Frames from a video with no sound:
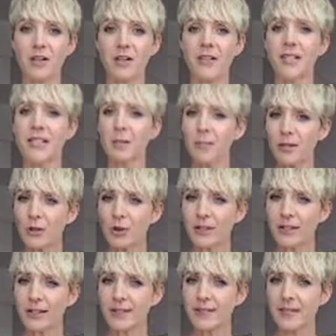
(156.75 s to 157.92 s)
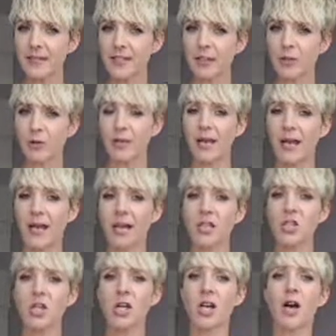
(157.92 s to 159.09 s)
They're a little bit older, I think, than Urban
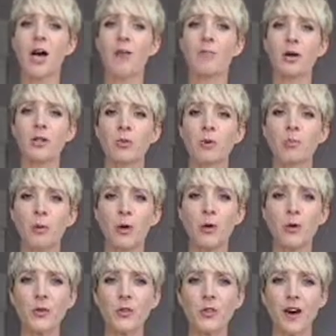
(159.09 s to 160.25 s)
Hedge, but we're both,